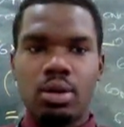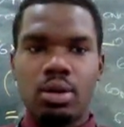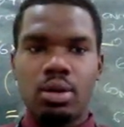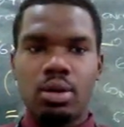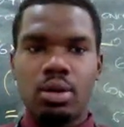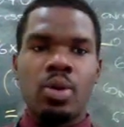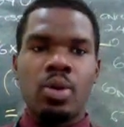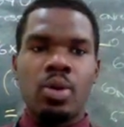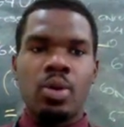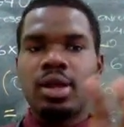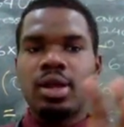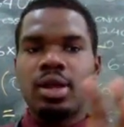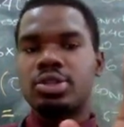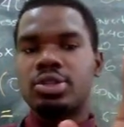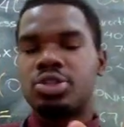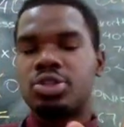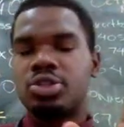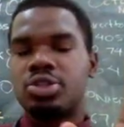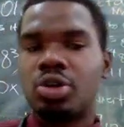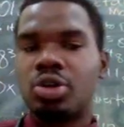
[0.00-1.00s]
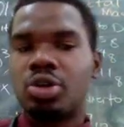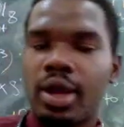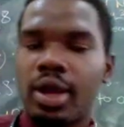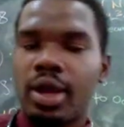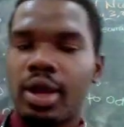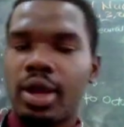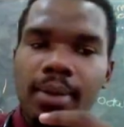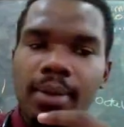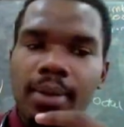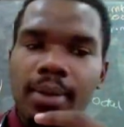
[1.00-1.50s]
when you're drawing
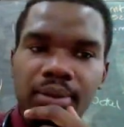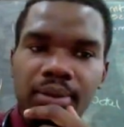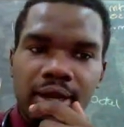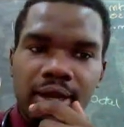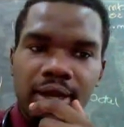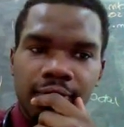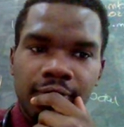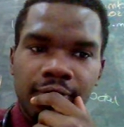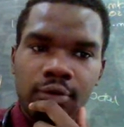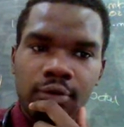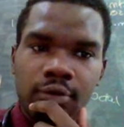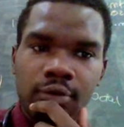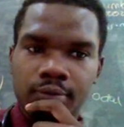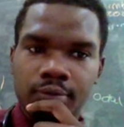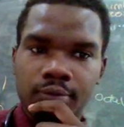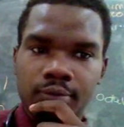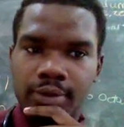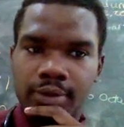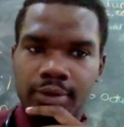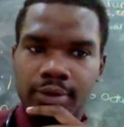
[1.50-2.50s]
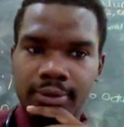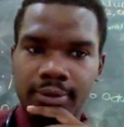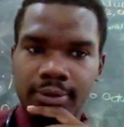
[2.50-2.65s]
a plan view, right?